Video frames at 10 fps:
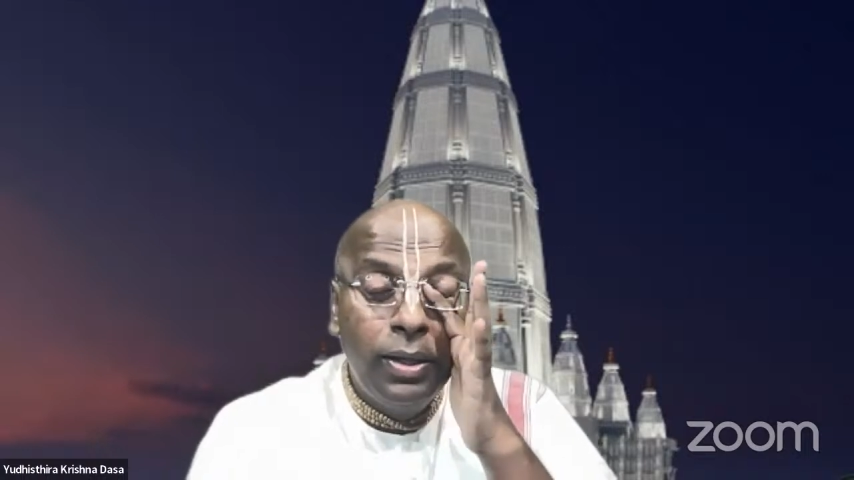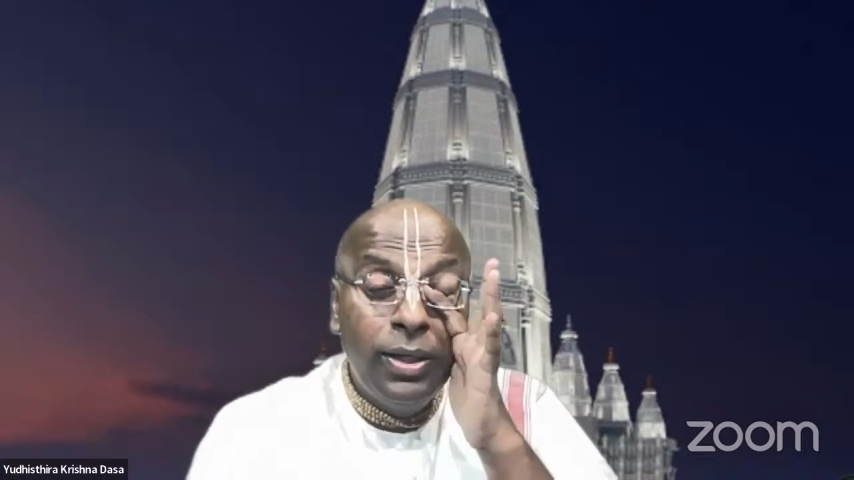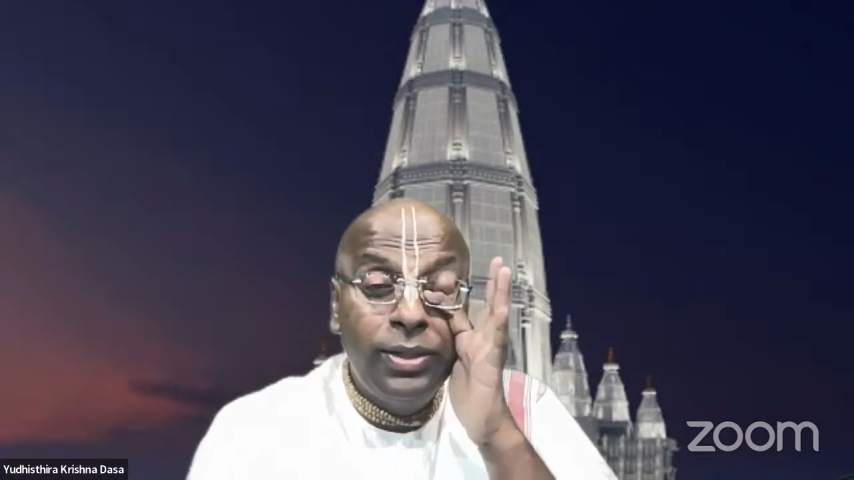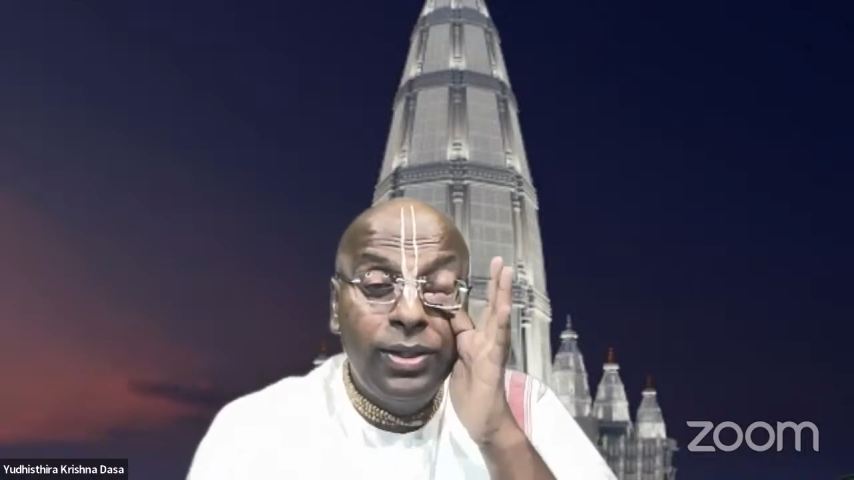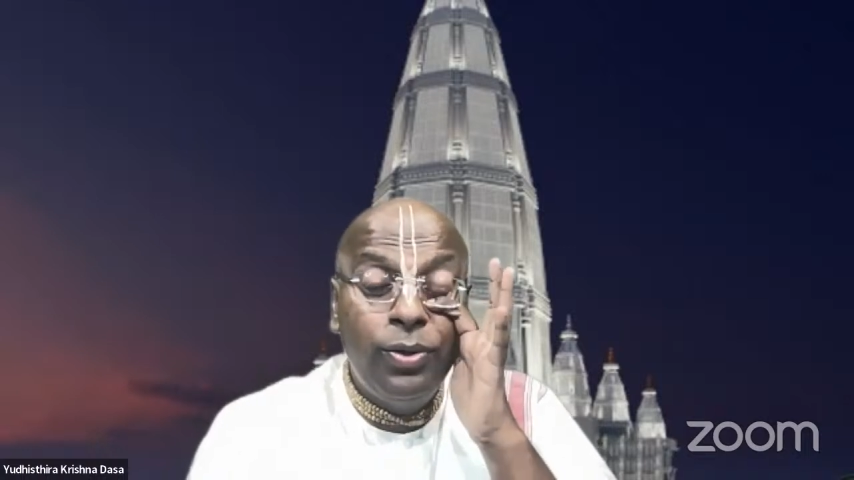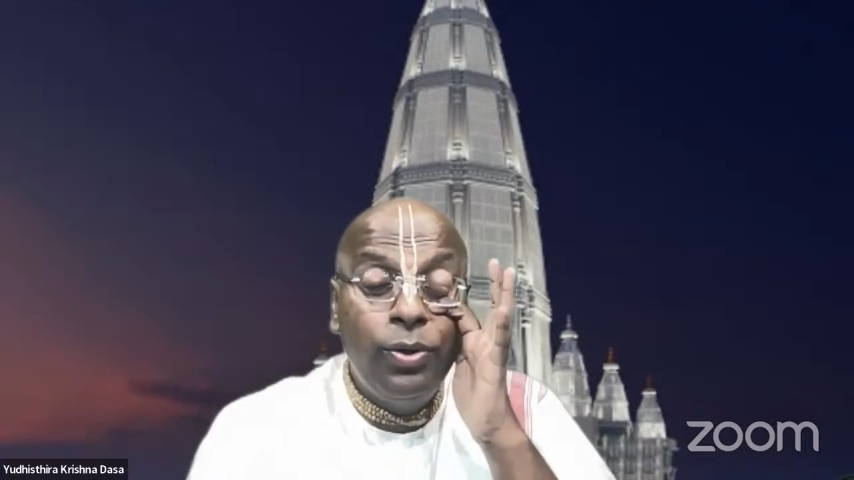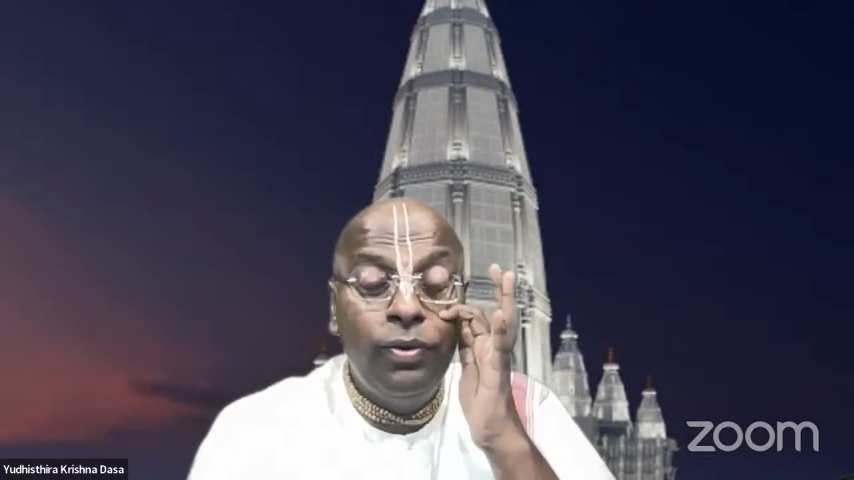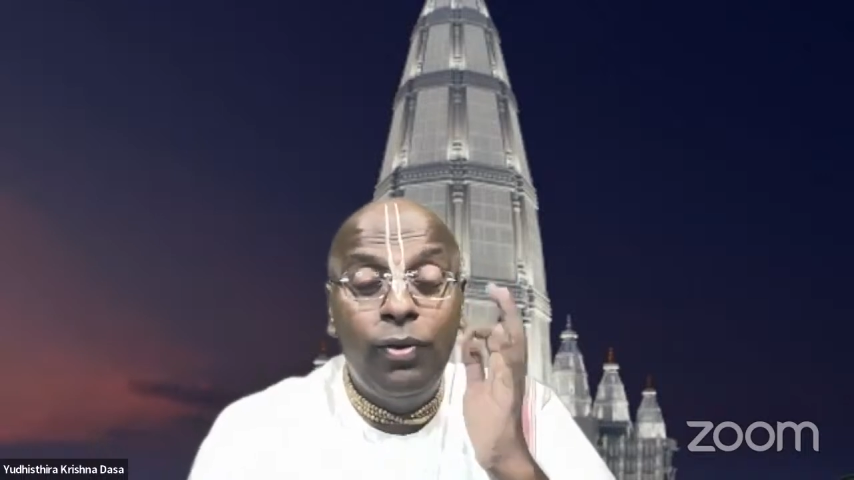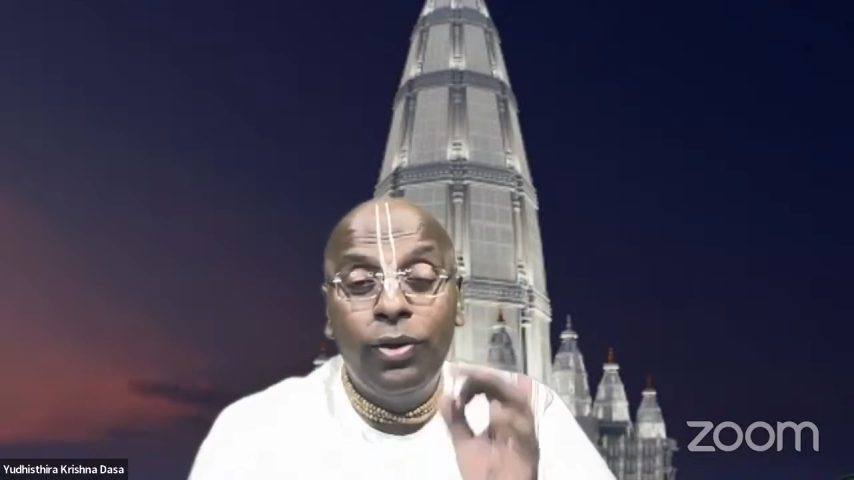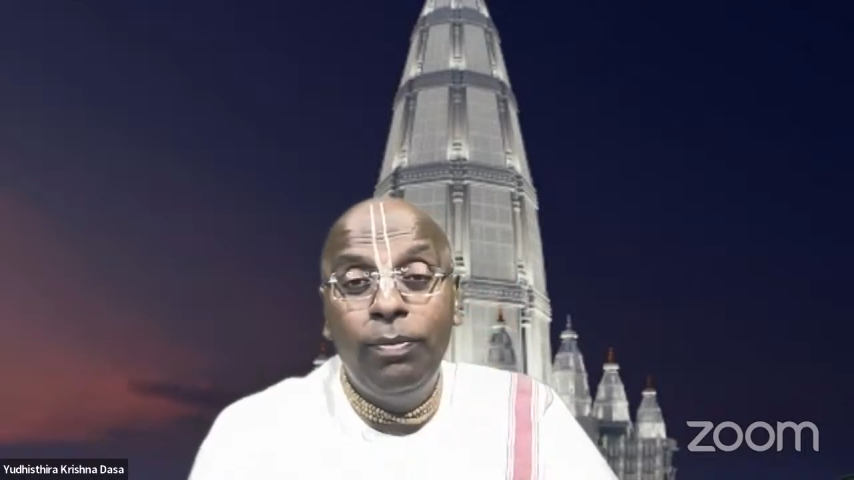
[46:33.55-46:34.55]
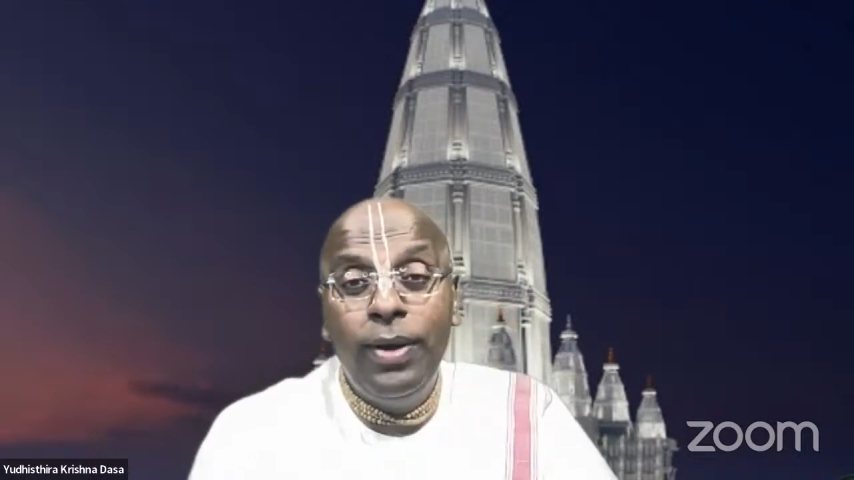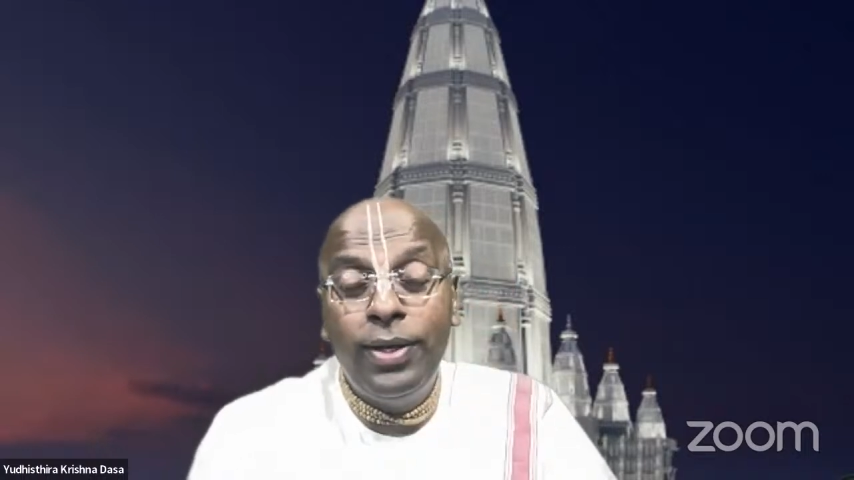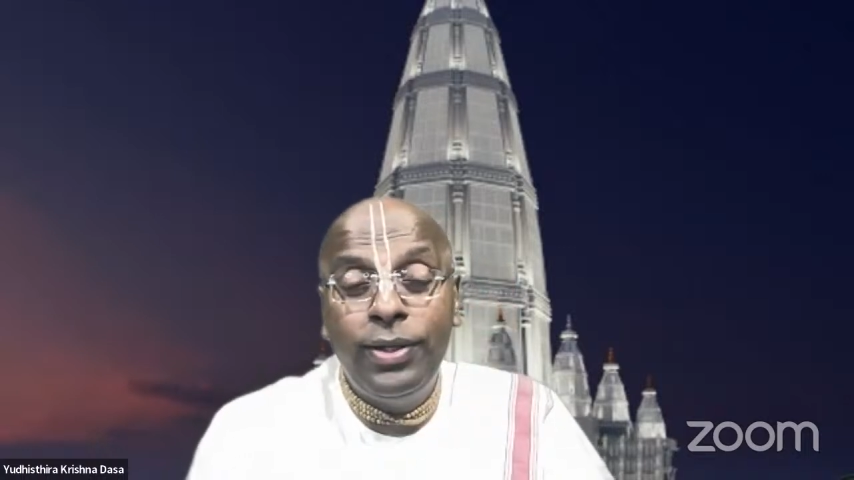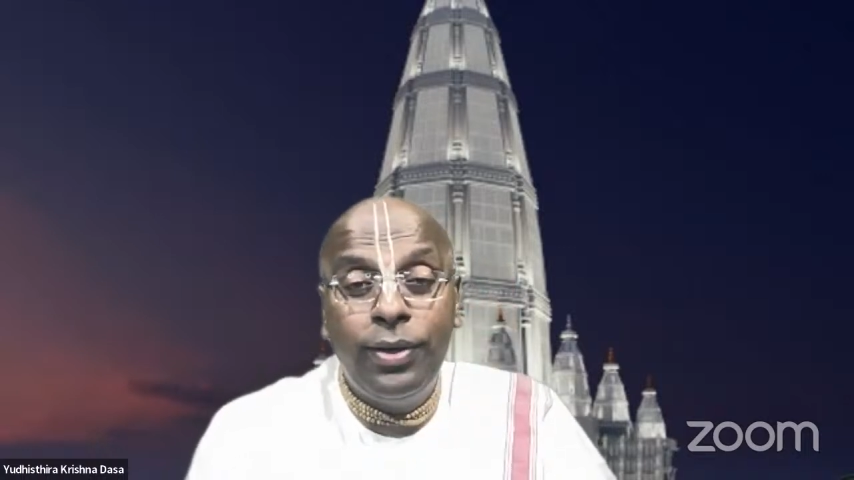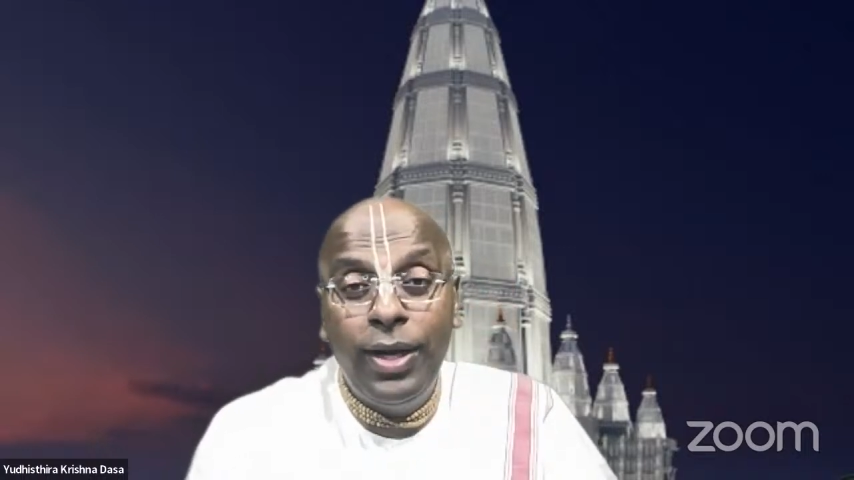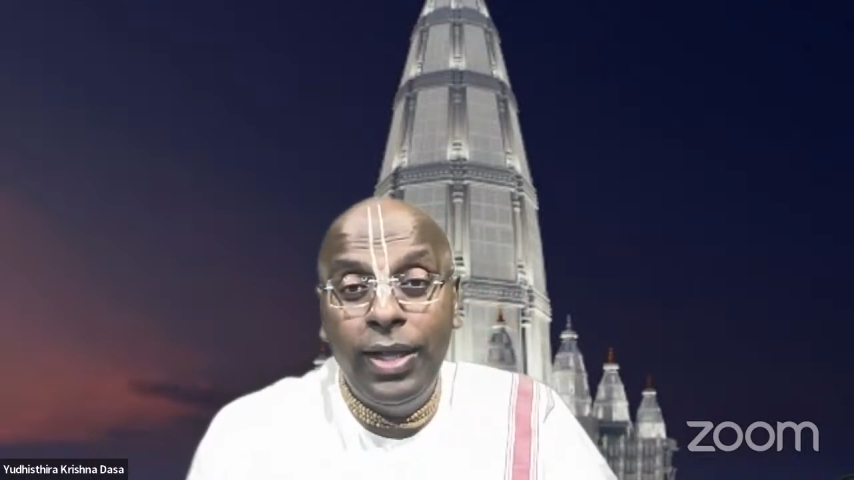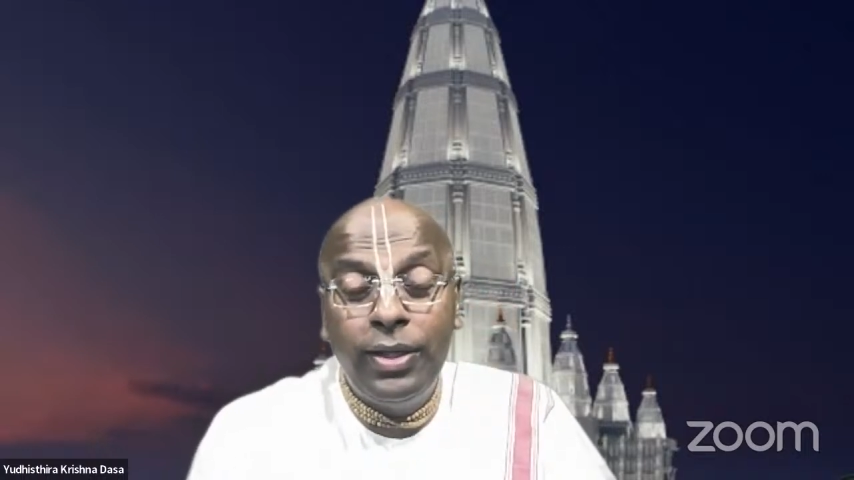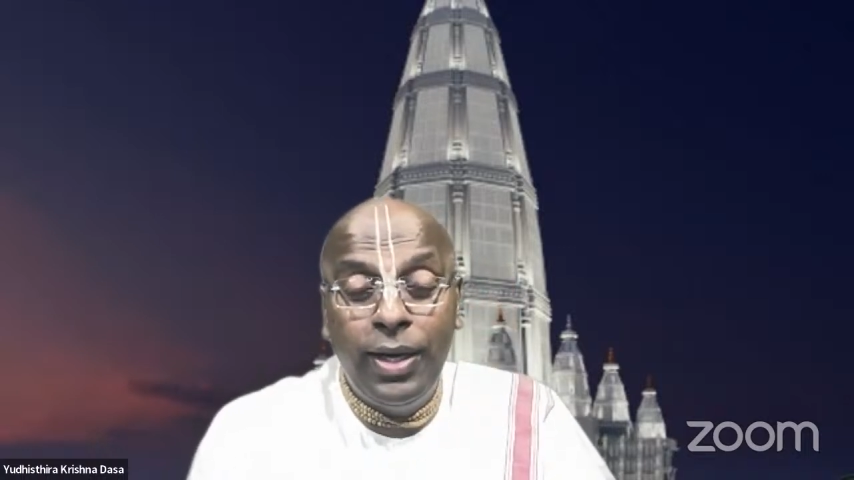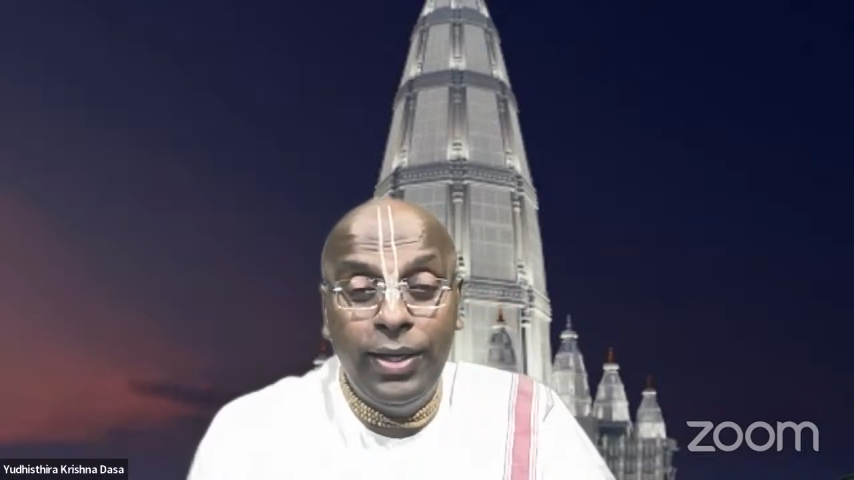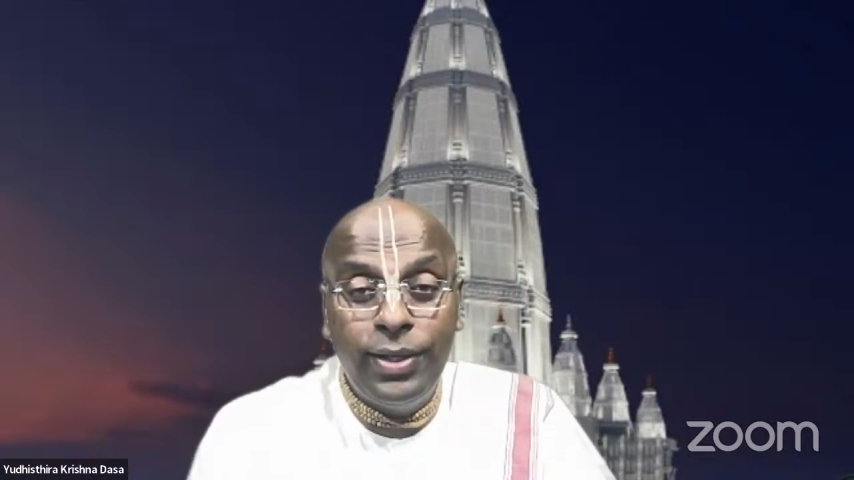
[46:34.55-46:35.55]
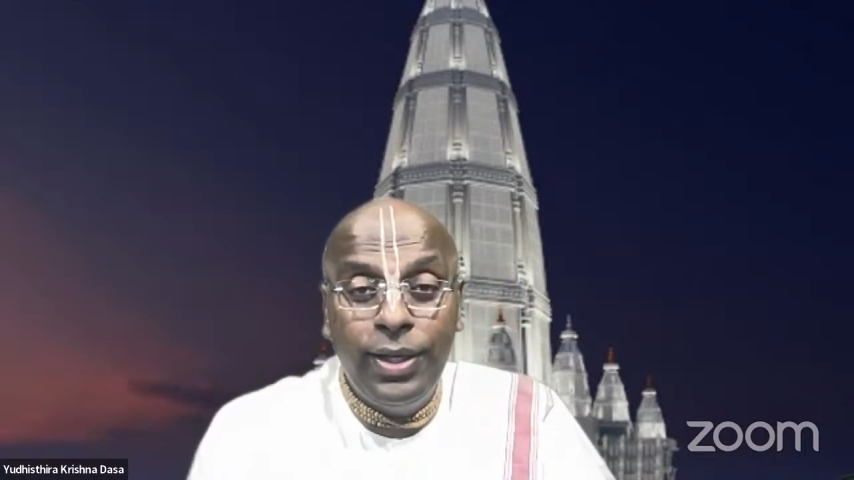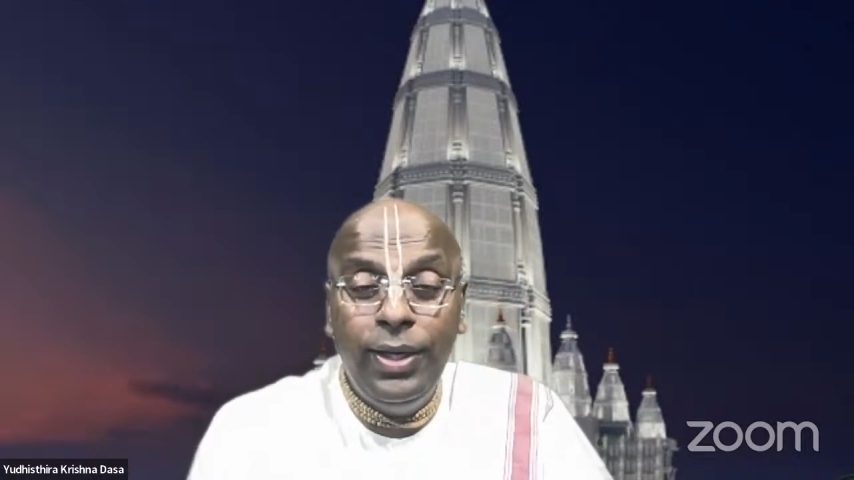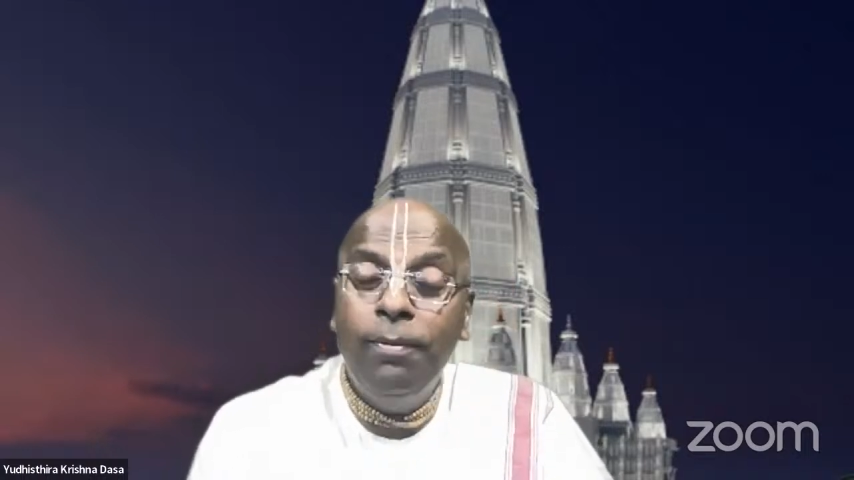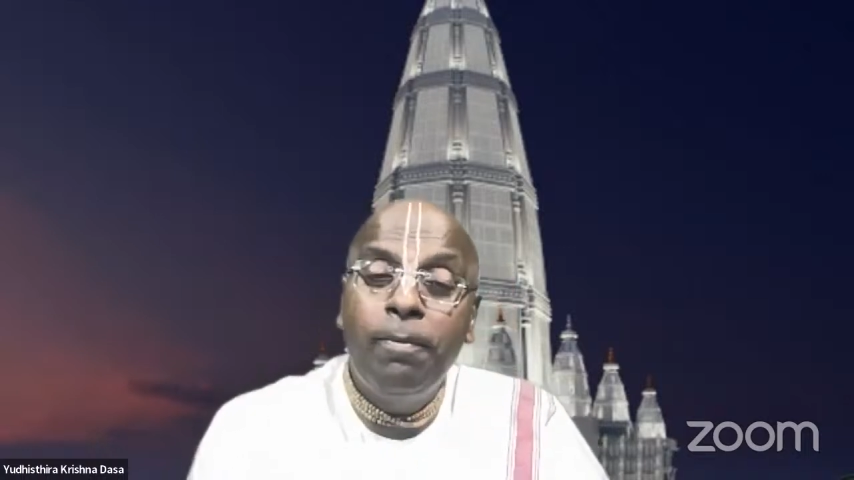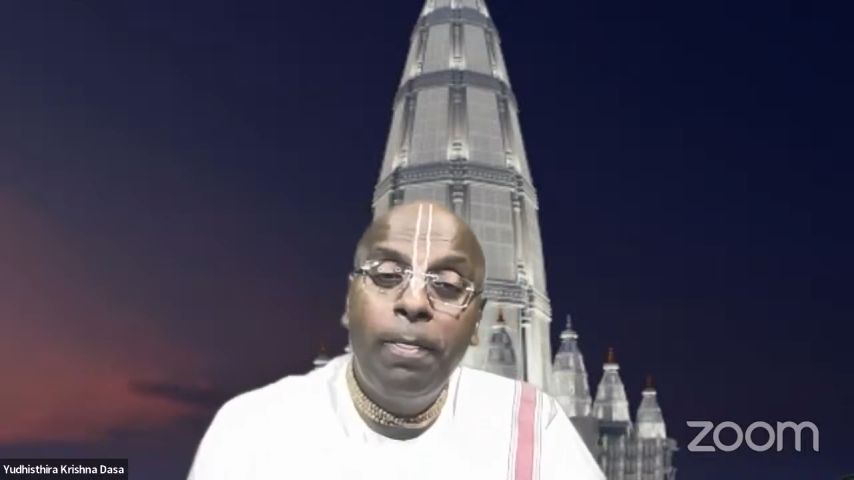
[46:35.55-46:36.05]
They say, oh, if you want to maintain your health nicely,